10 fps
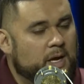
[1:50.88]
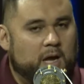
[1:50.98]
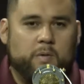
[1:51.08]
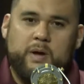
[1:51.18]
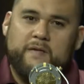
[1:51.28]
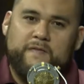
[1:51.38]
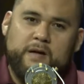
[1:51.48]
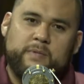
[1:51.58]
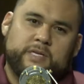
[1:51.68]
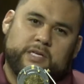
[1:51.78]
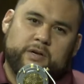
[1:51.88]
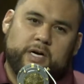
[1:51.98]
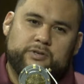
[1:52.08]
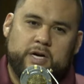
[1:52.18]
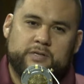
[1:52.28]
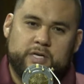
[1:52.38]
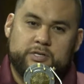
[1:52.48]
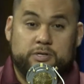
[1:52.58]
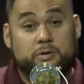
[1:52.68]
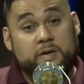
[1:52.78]
And when we have families entering a
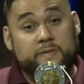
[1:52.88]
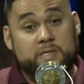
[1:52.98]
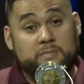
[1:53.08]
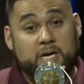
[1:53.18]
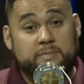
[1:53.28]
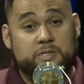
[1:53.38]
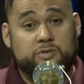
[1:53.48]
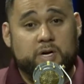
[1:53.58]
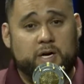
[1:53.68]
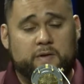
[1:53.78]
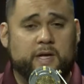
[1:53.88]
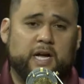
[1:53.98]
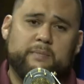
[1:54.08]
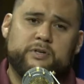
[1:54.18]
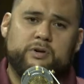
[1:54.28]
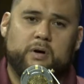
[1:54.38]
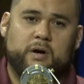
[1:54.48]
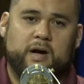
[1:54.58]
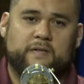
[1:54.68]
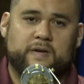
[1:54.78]
transition or even sometimes a trigger and they come into
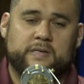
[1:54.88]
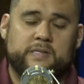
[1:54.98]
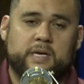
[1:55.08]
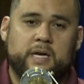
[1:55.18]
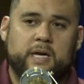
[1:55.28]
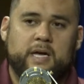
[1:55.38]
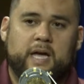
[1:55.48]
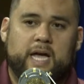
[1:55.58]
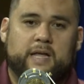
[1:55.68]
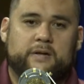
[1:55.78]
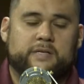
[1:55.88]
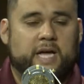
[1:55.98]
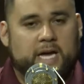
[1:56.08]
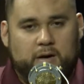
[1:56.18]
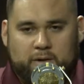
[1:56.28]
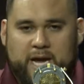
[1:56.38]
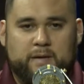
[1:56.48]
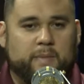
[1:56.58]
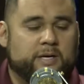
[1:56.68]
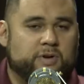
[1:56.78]
our office and they say, hey,
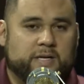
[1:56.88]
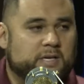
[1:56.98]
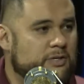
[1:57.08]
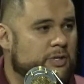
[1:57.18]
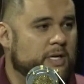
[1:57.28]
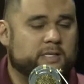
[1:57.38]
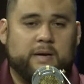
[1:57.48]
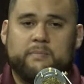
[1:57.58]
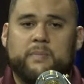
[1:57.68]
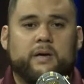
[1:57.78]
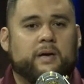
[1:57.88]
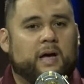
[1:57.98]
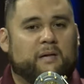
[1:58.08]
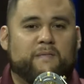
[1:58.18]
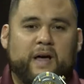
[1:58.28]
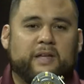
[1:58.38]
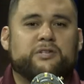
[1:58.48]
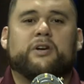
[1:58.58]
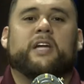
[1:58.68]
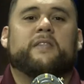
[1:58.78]
Grant, my transition is I'm finally
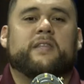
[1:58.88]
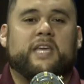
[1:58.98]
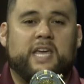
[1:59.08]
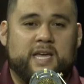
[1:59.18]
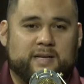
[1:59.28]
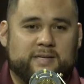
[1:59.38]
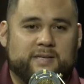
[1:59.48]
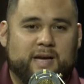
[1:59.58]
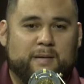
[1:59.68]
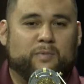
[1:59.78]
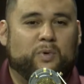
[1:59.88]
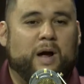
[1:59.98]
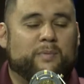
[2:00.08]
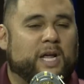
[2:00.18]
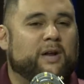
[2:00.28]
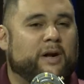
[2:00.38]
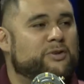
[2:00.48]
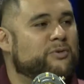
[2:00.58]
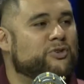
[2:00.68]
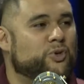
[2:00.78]
turning in the keys. I'm getting ready
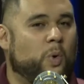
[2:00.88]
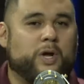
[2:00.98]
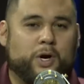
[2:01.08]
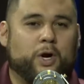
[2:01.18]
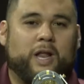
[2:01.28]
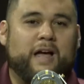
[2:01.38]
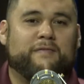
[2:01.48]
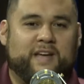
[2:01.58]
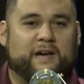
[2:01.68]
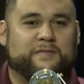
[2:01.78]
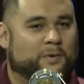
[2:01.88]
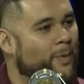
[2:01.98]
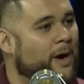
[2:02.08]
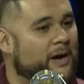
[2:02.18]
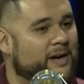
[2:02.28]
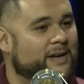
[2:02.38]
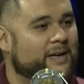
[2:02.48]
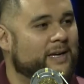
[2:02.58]
to enjoy your life after work.